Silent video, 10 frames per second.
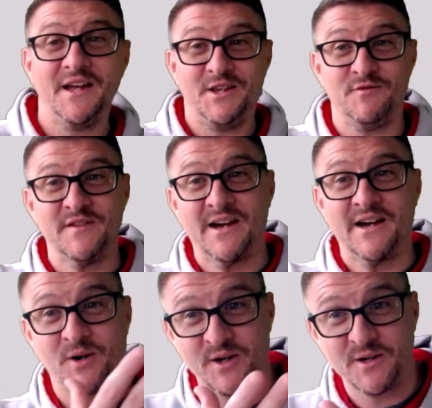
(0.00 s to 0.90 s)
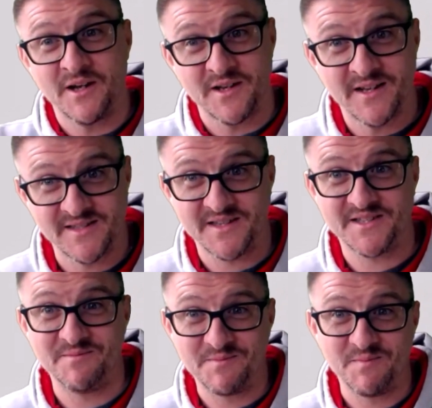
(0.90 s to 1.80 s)
You've now got a
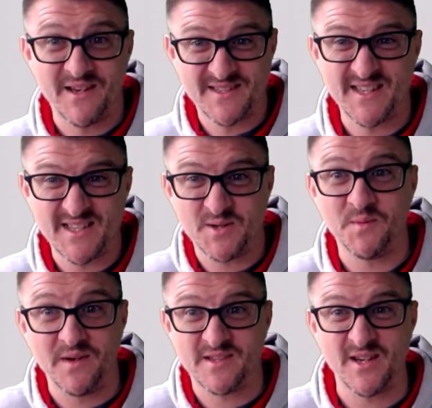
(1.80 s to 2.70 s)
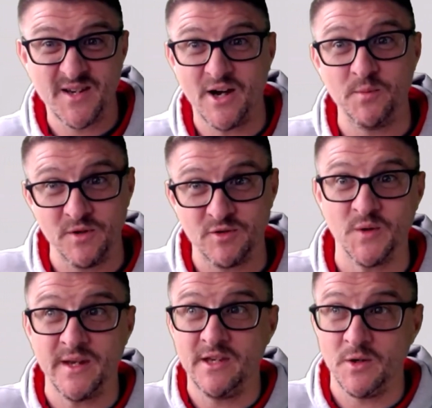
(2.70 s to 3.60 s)
system to help you do
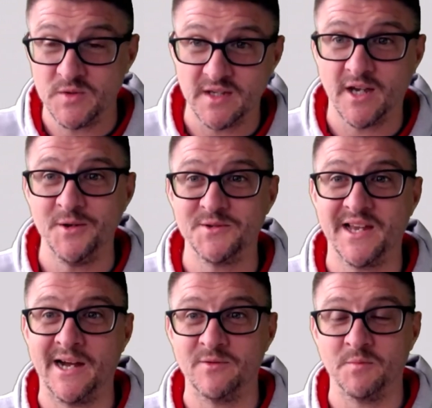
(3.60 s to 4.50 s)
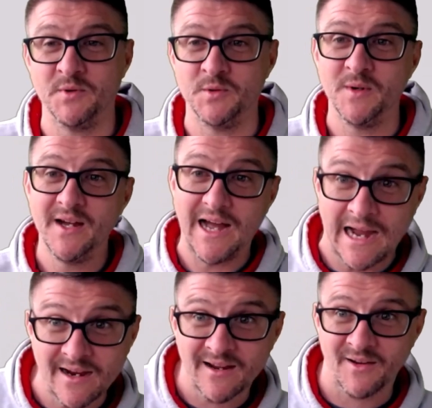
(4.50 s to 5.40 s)
it using Coach Accountable
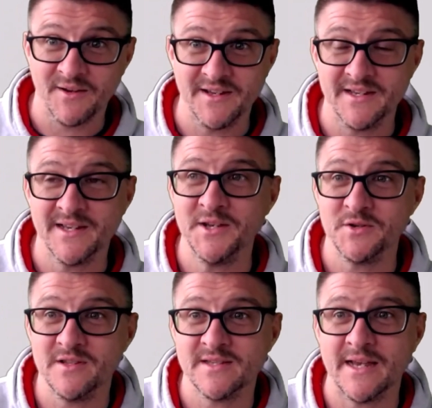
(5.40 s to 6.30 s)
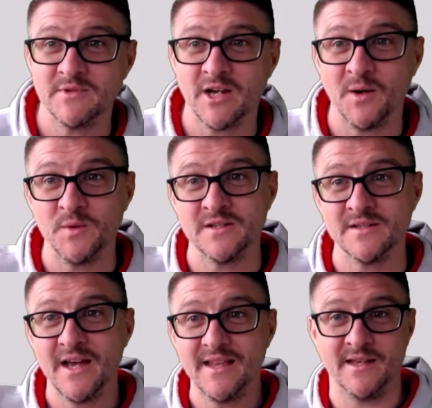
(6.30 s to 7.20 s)
and Client Engager at the same time, which is
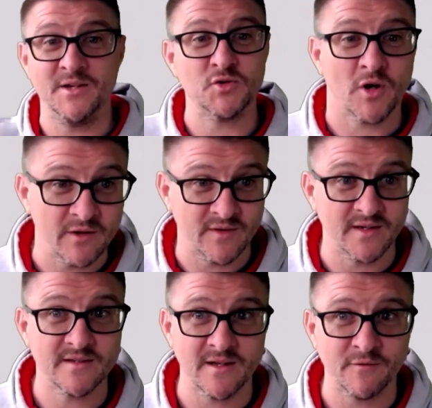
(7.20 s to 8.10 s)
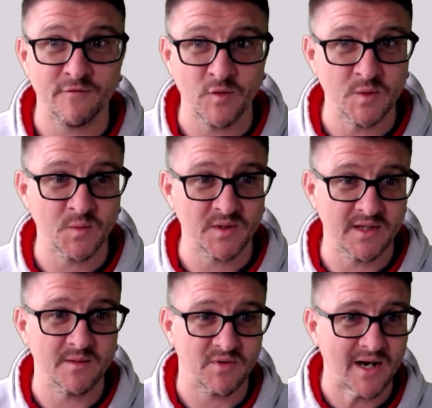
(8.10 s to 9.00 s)
then driving stuff forward
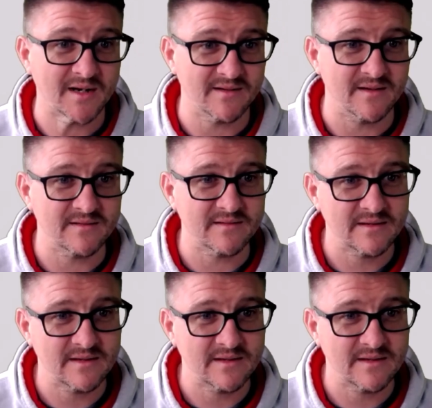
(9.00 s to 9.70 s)
within the practice.